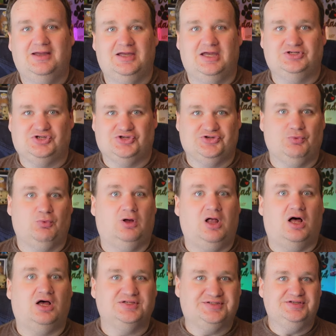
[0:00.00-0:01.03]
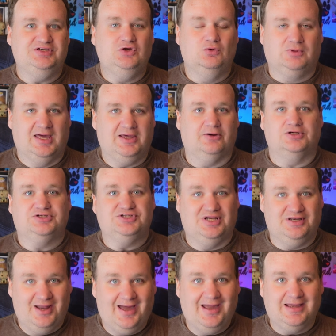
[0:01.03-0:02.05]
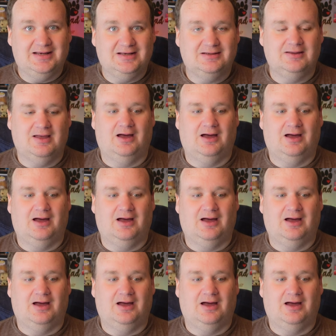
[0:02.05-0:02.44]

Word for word: And she said, "Well, I'll you later tonight."